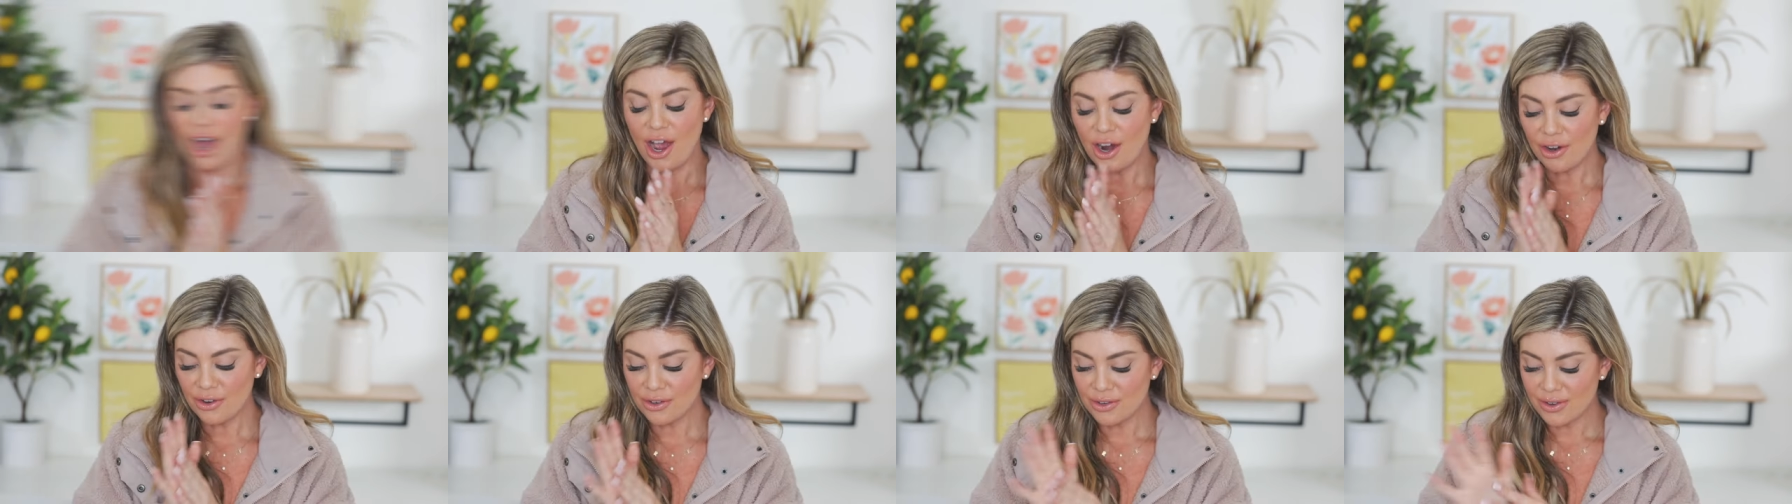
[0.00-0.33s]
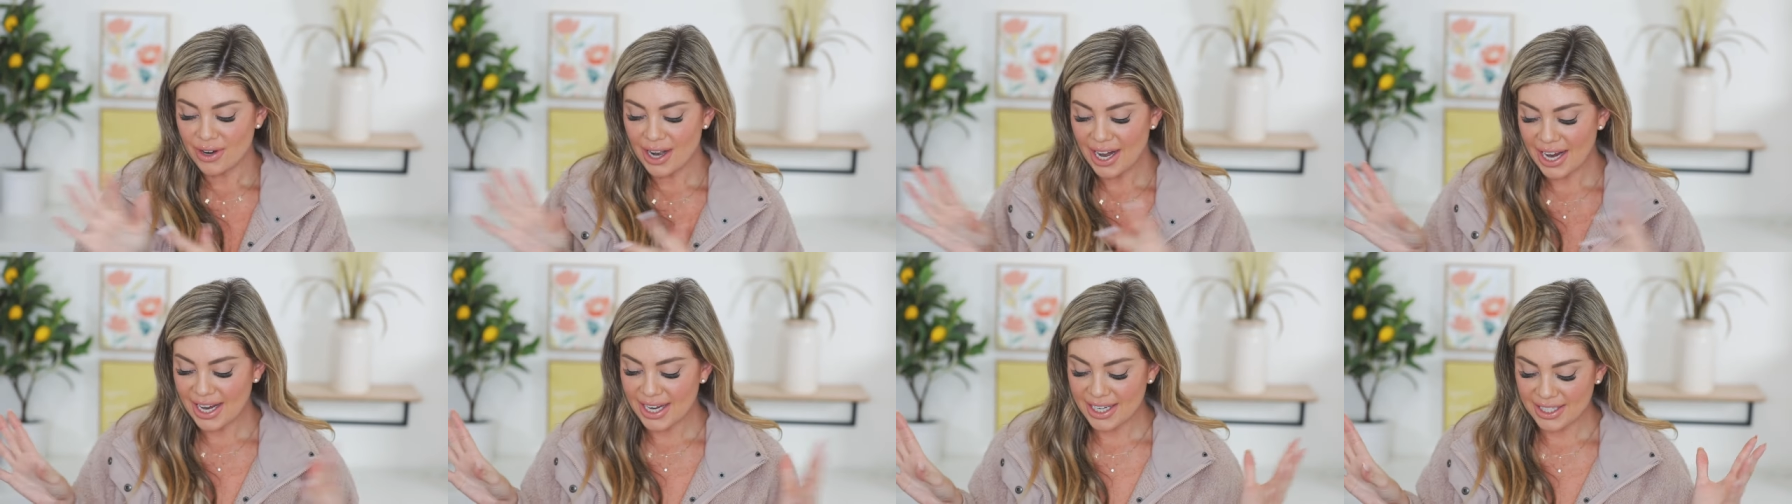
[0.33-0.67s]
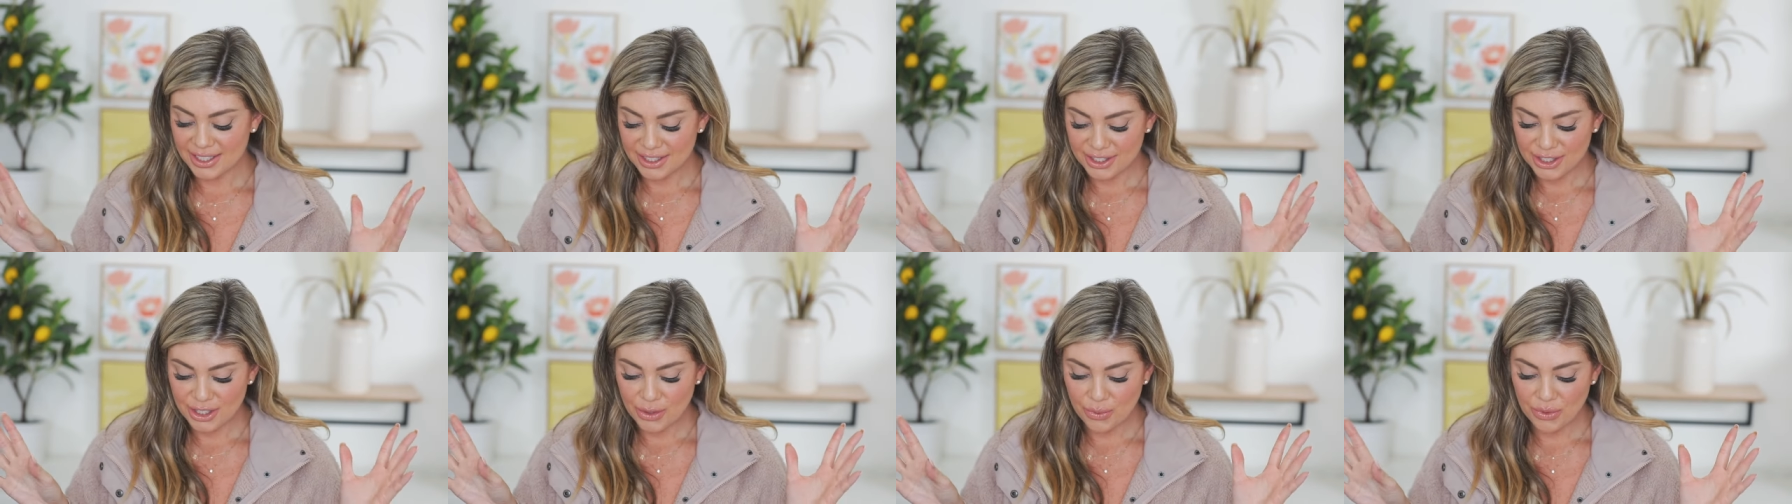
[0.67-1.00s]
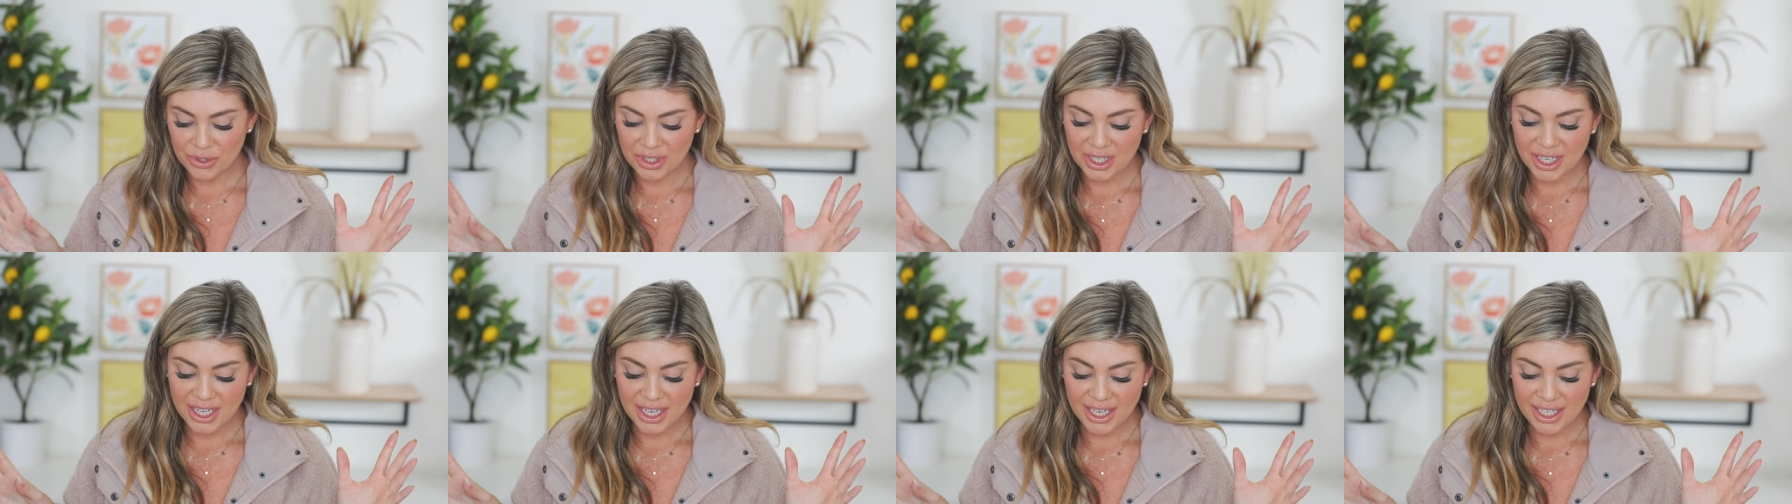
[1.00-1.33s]
All right, so we're
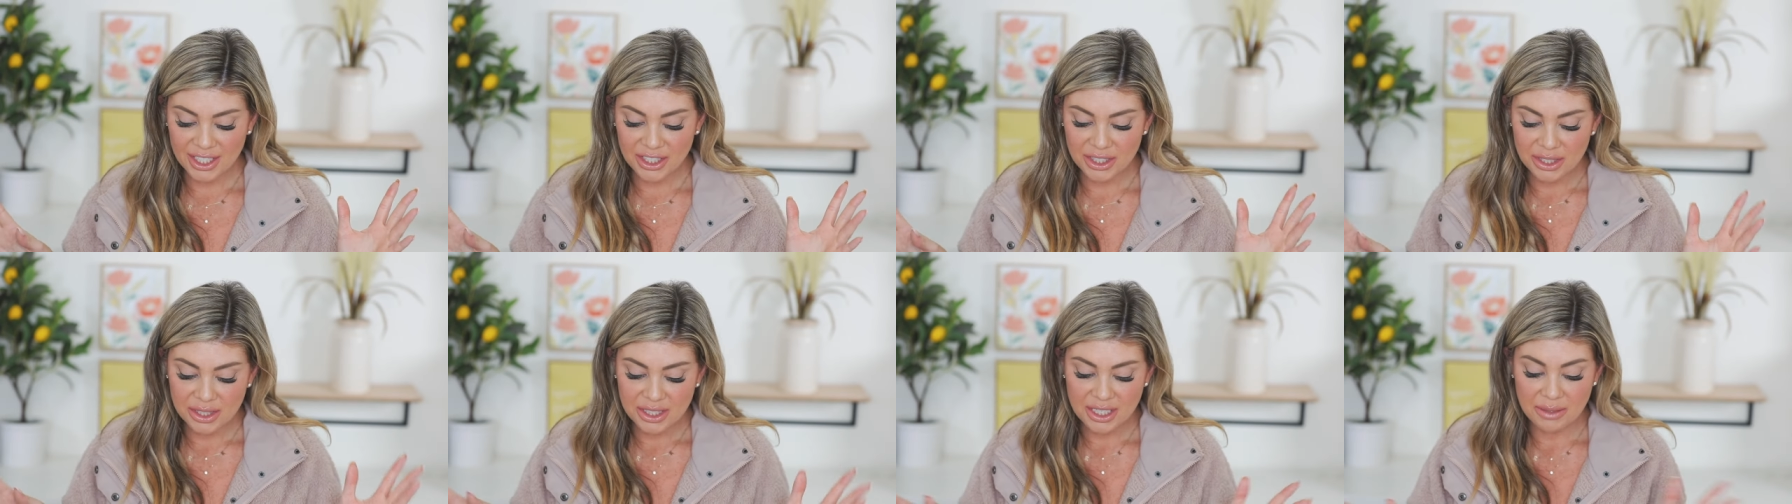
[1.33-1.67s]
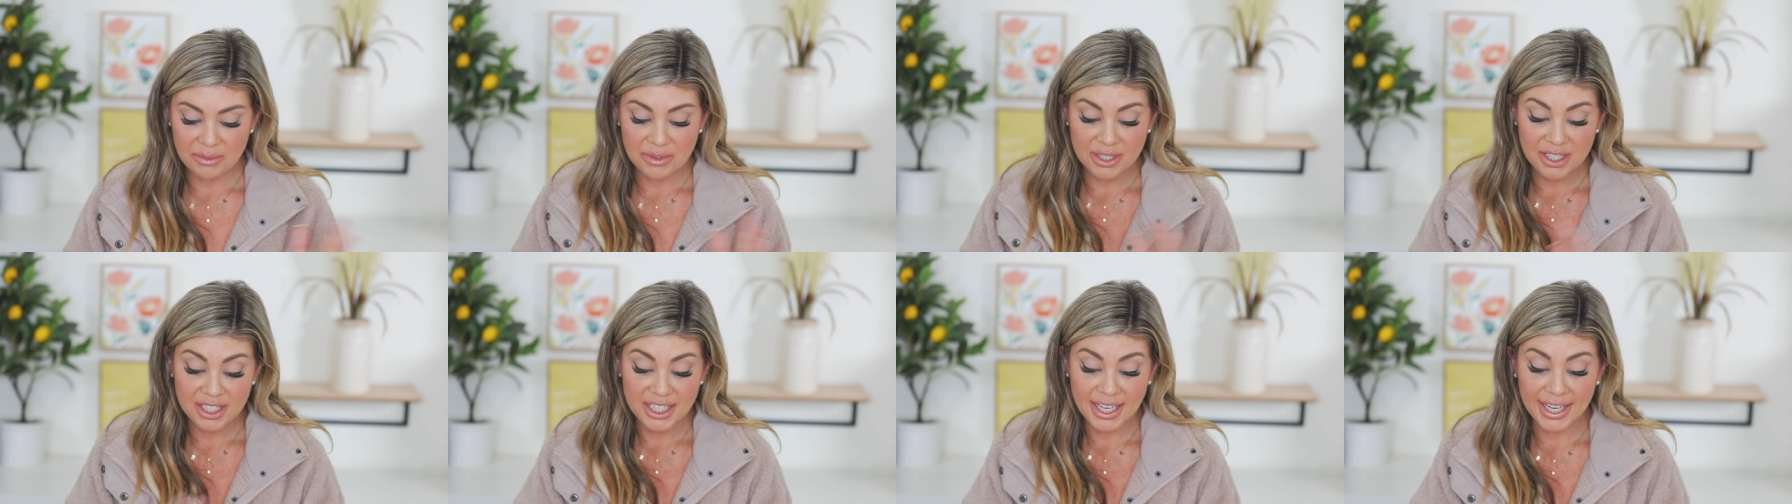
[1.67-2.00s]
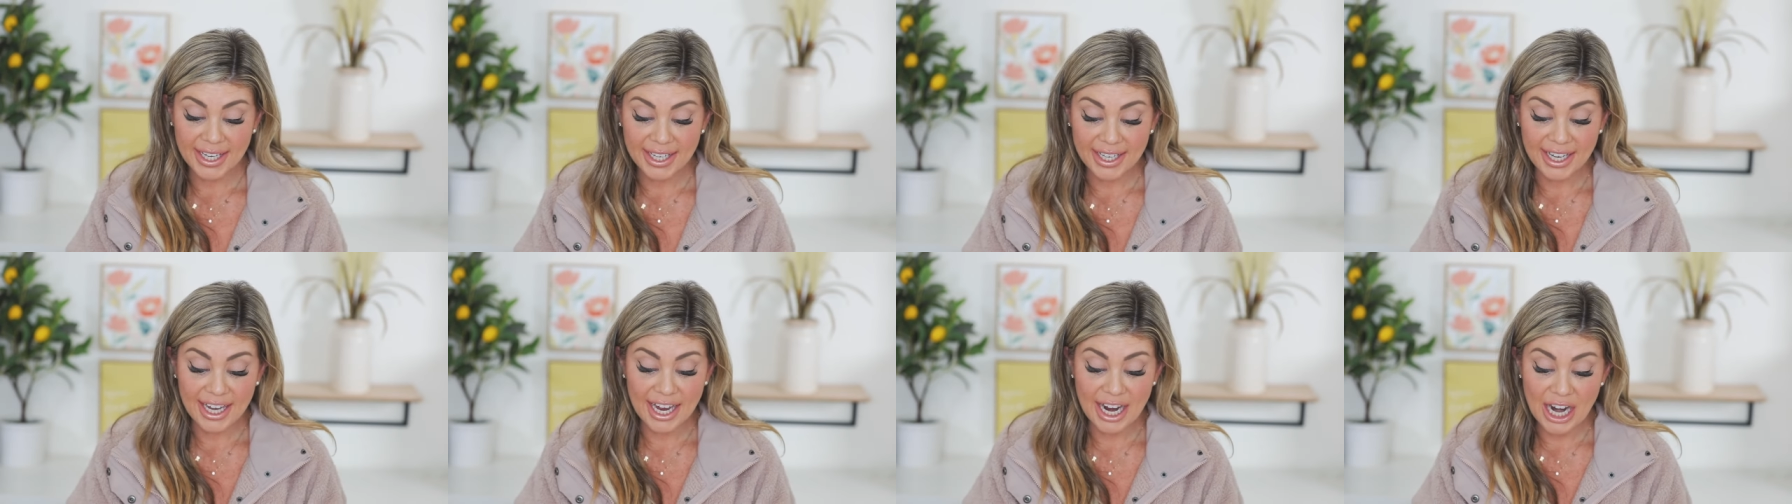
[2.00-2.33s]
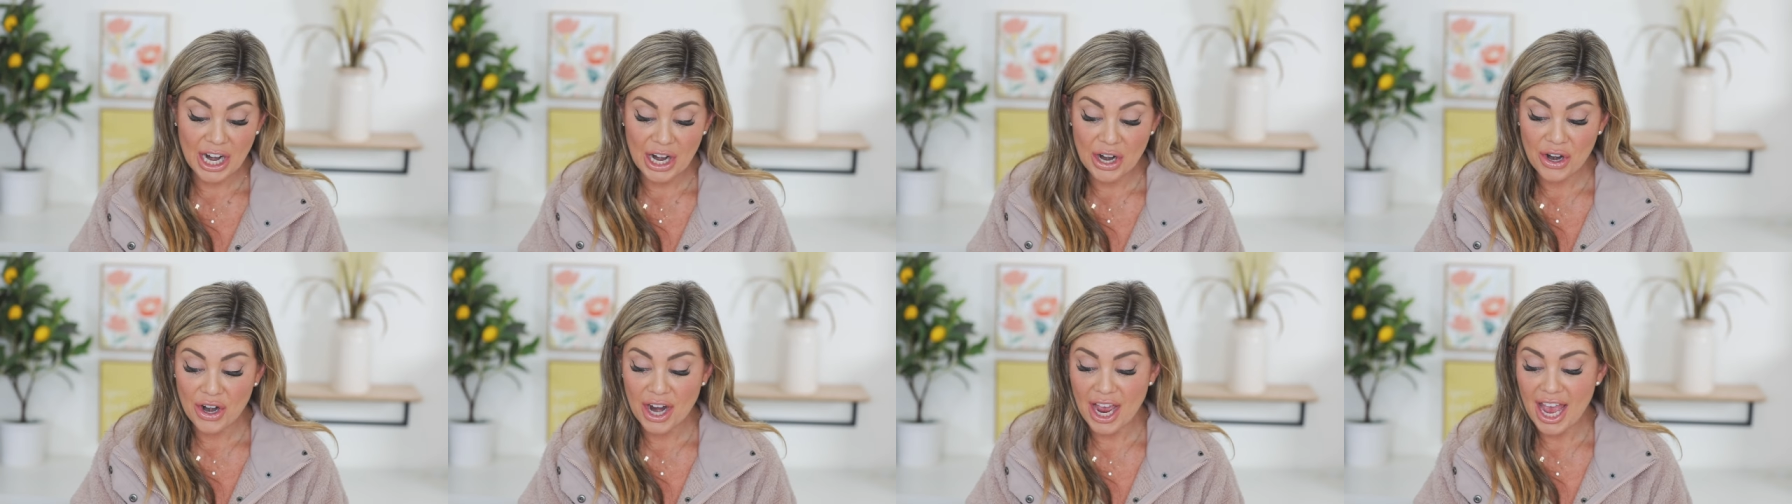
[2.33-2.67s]
gonna get into some
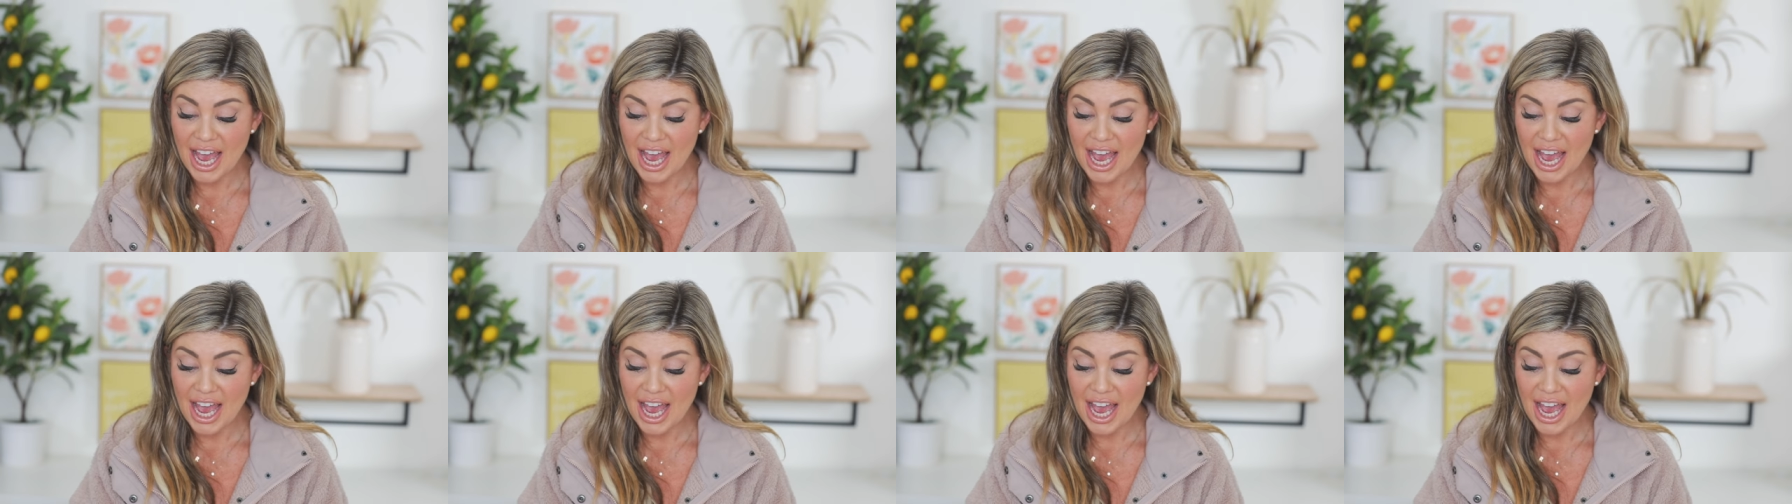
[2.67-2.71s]
skincare